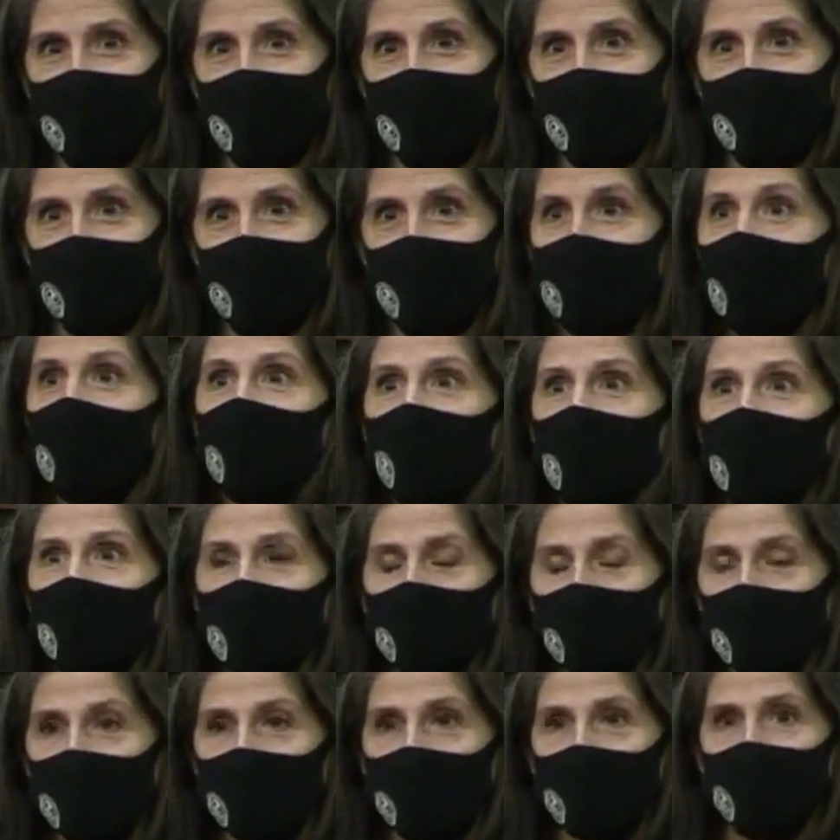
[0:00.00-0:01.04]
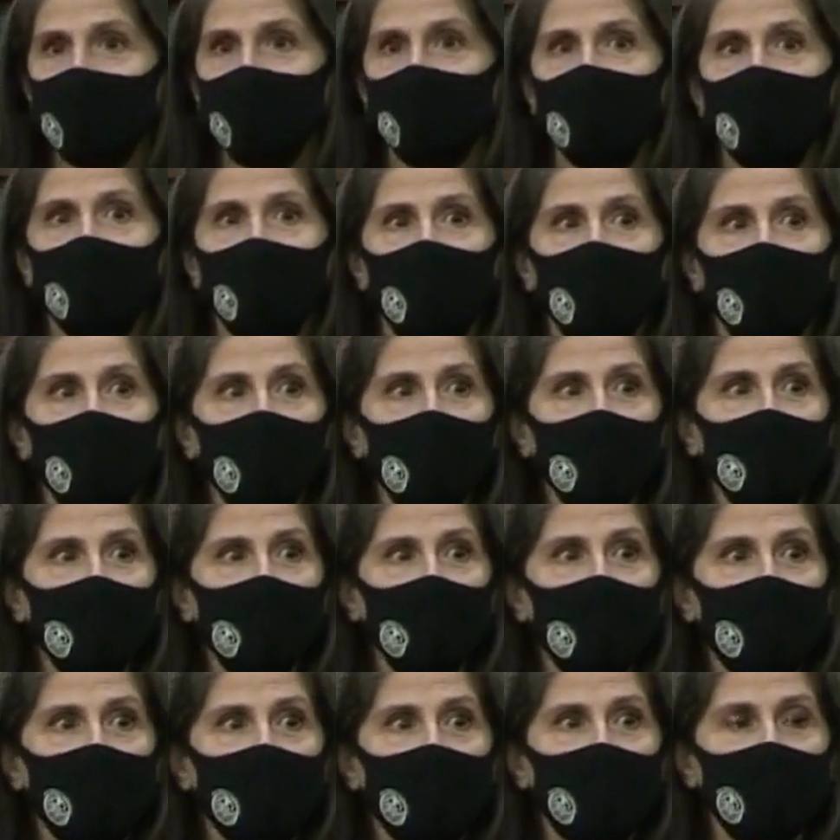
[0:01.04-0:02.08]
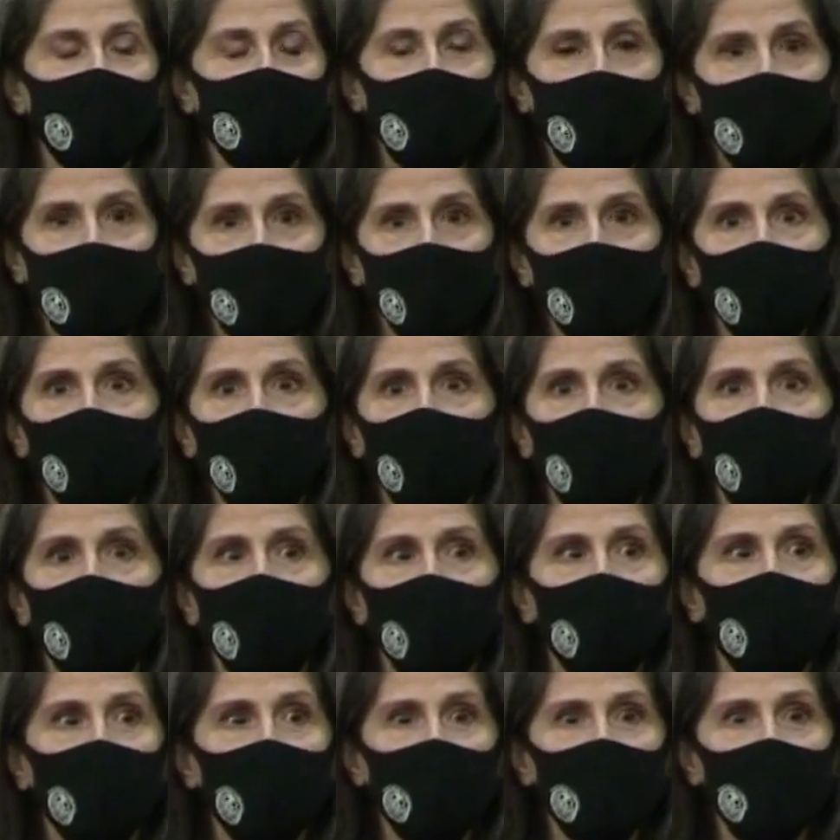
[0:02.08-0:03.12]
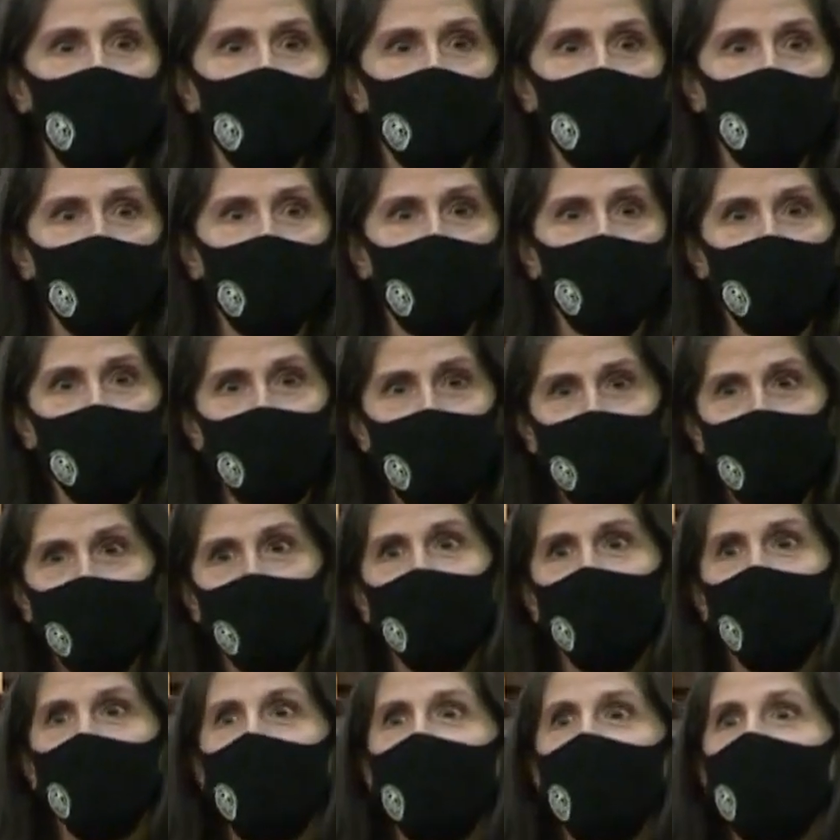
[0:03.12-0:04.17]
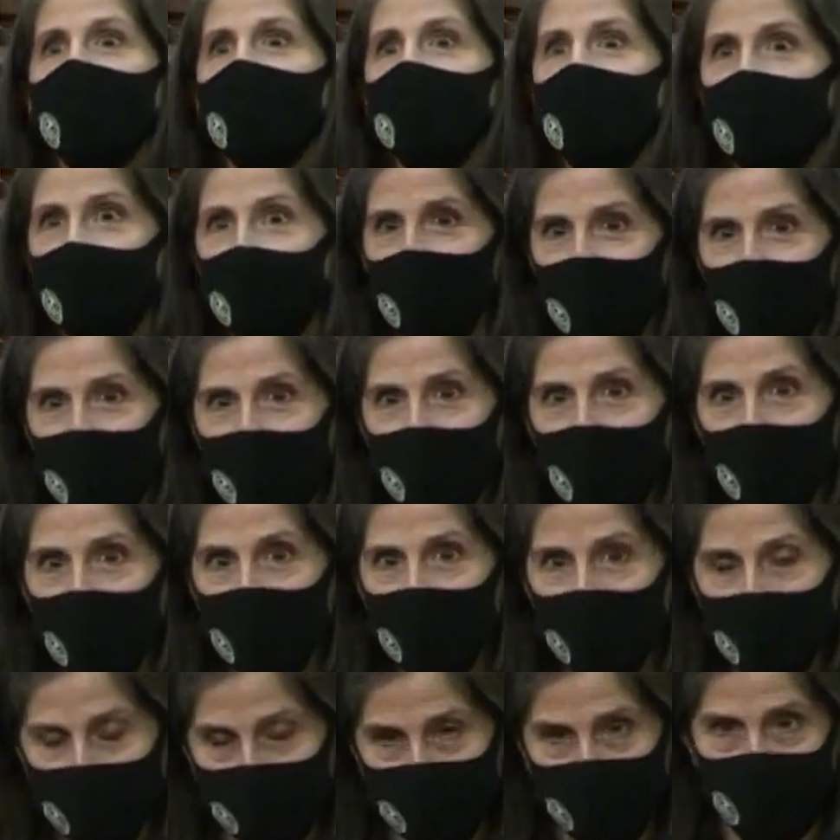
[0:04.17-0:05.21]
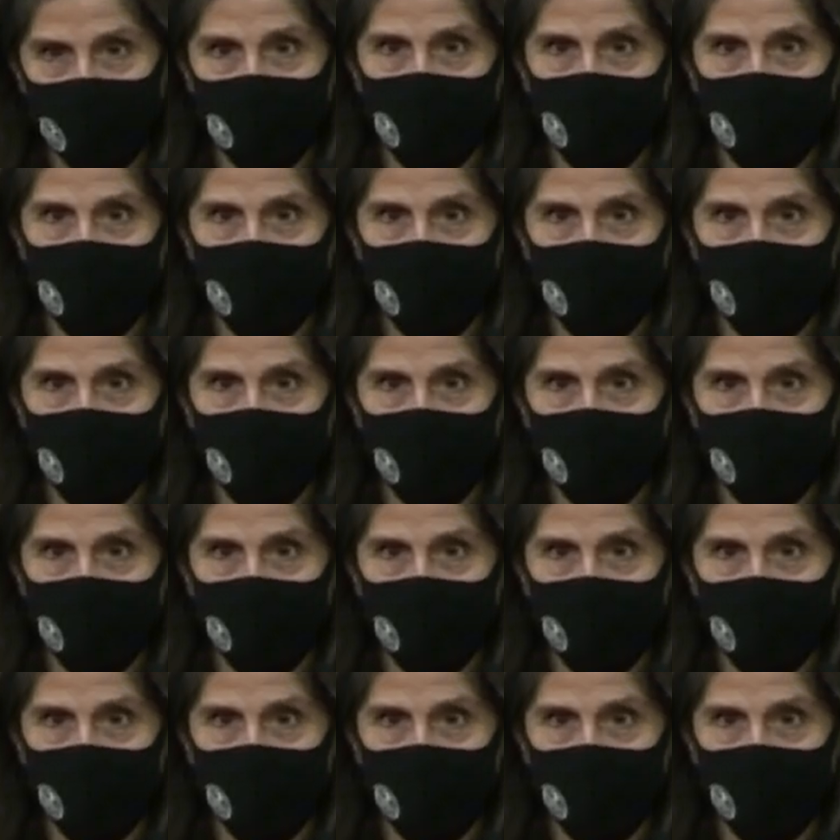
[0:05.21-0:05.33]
Never increased. So the man who made the mandate happen